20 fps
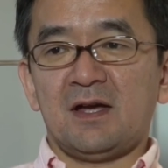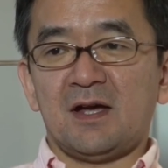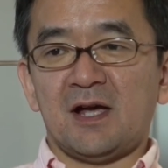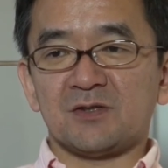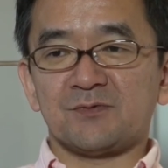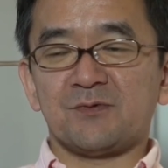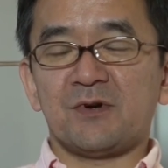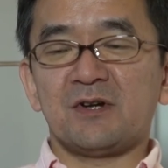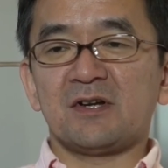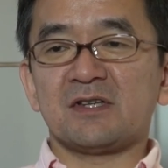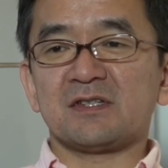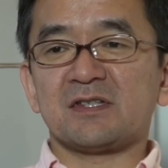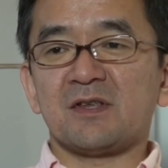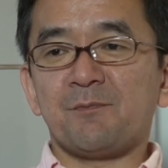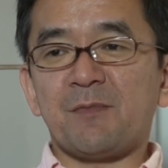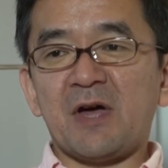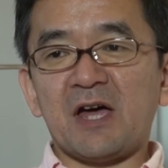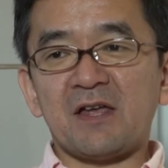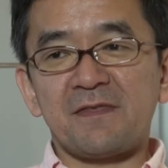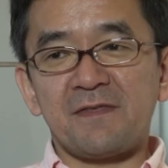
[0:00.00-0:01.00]
as well as the
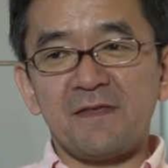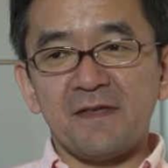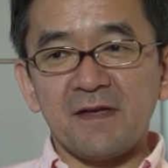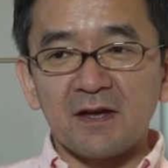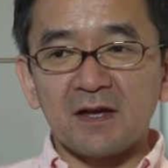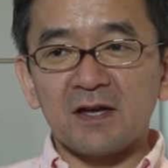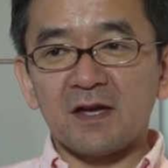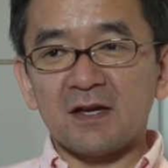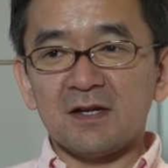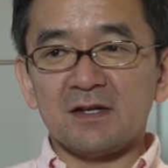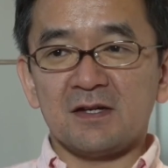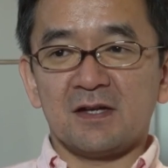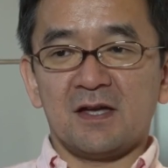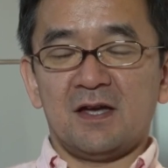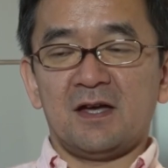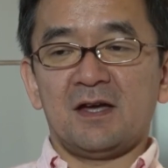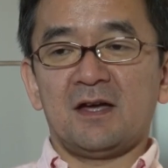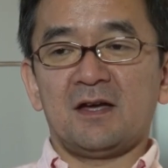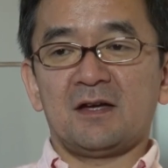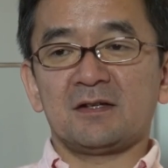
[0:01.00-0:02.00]
bad thing
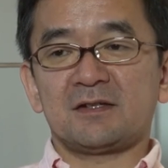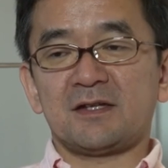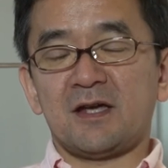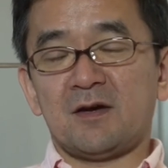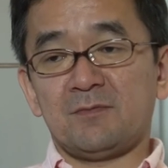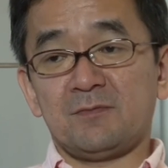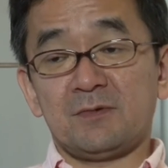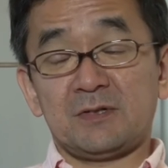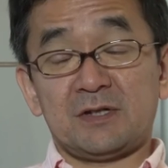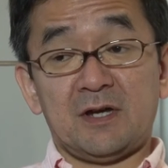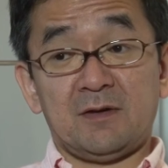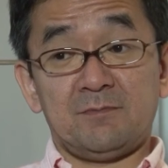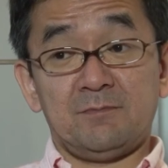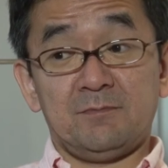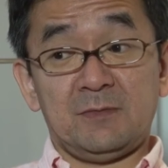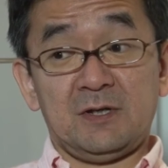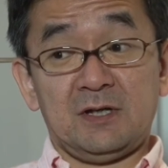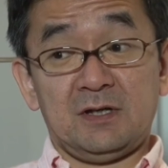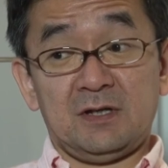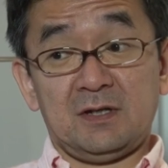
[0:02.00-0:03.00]
uh, can, can,
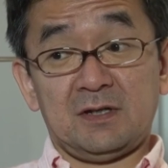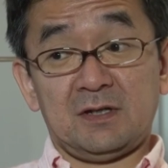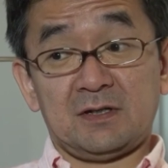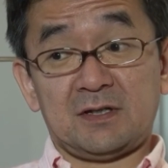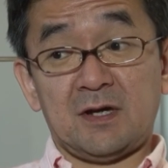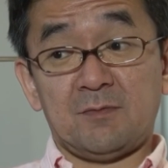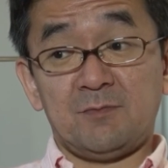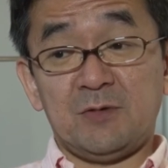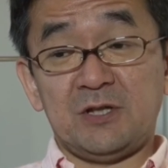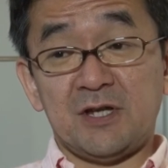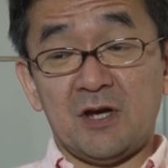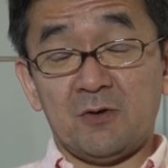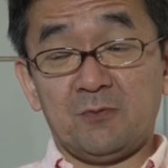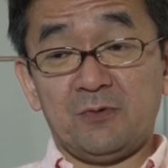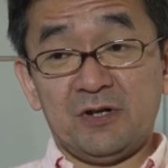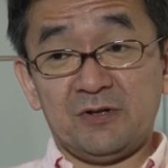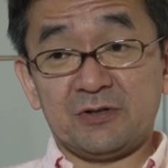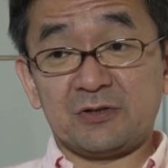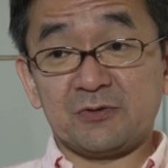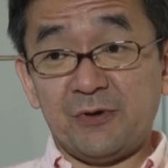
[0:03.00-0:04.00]
uh, can be done
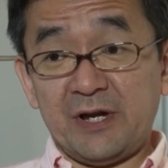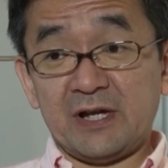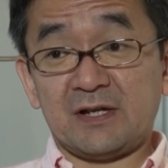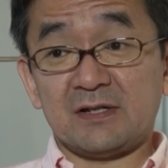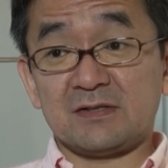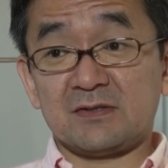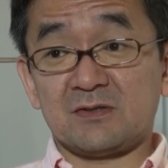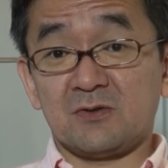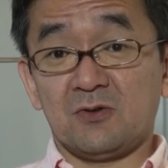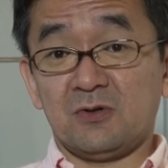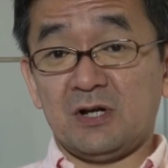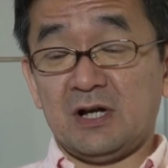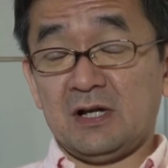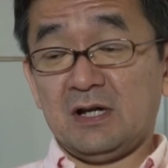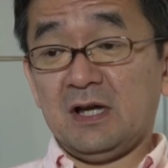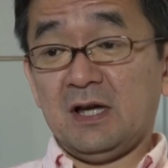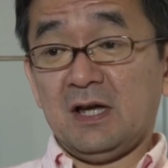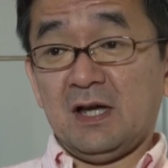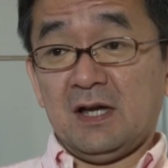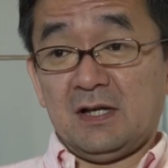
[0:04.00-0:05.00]
very quick. So uh,
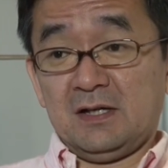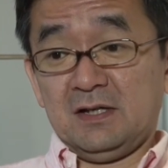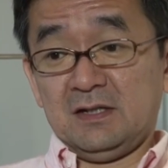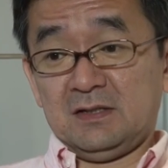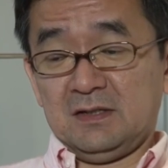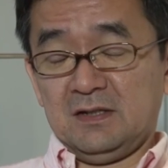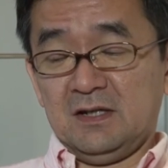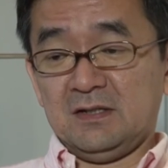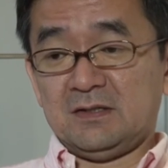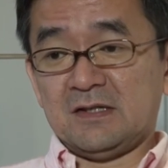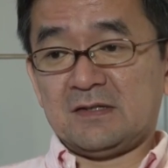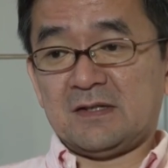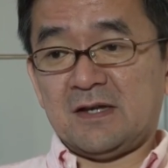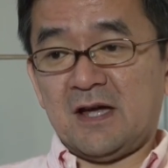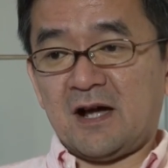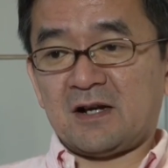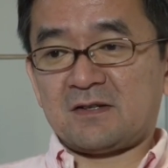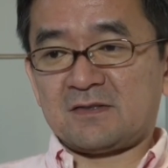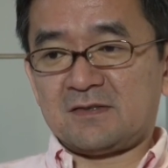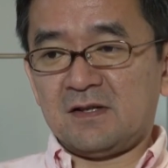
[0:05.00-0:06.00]
it, it is
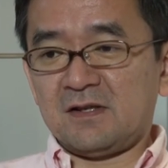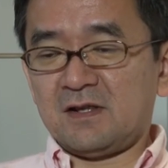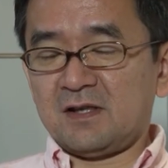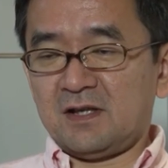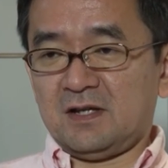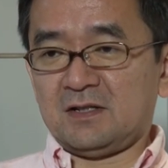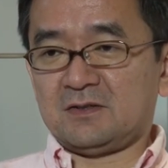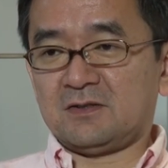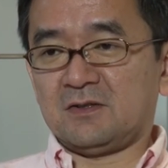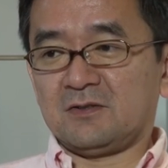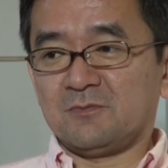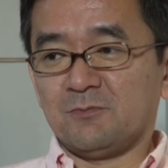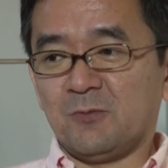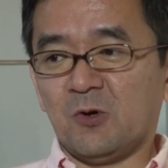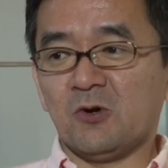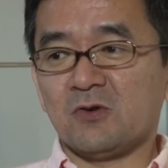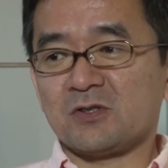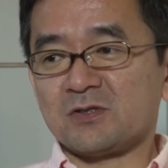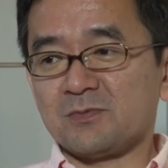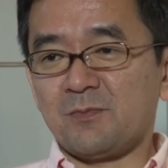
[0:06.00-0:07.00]
accelerate
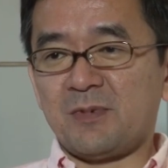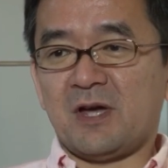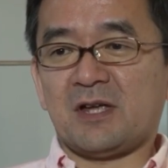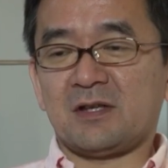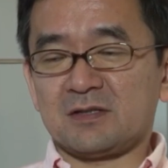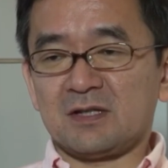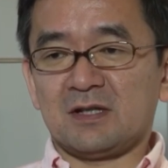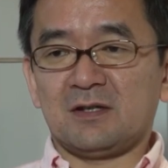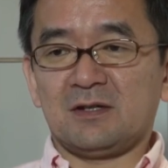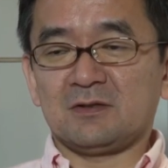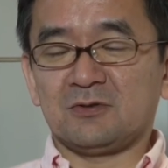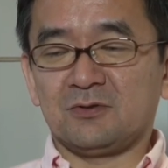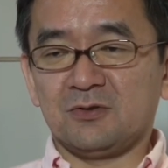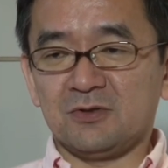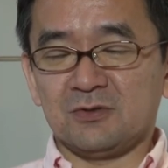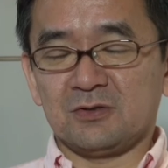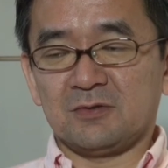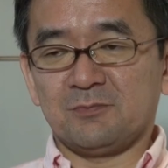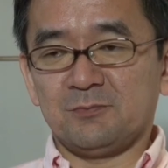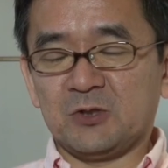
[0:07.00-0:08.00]
both bad,
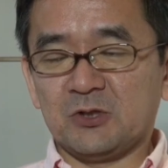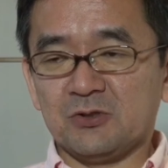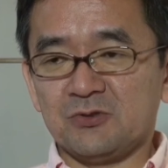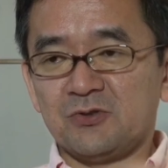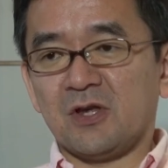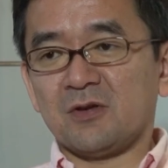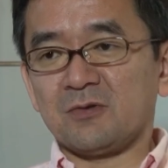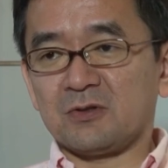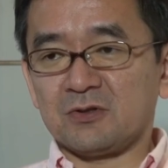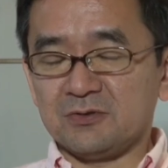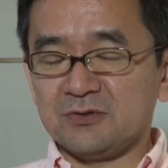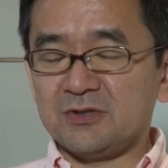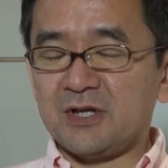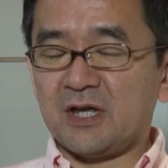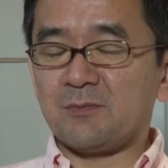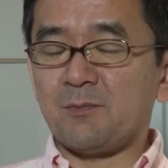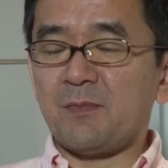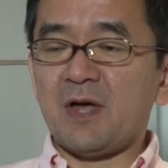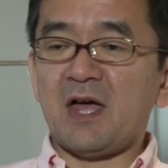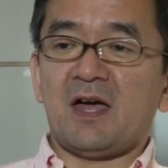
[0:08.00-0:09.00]
good, good, uh, good
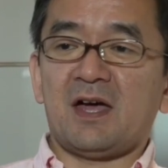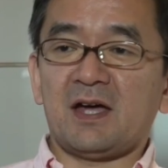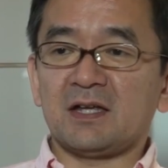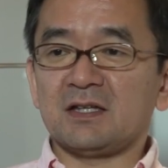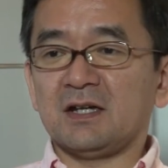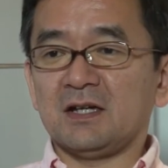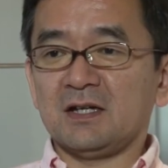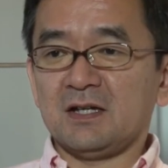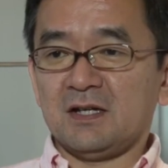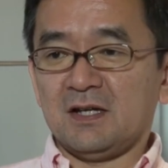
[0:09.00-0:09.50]
and bad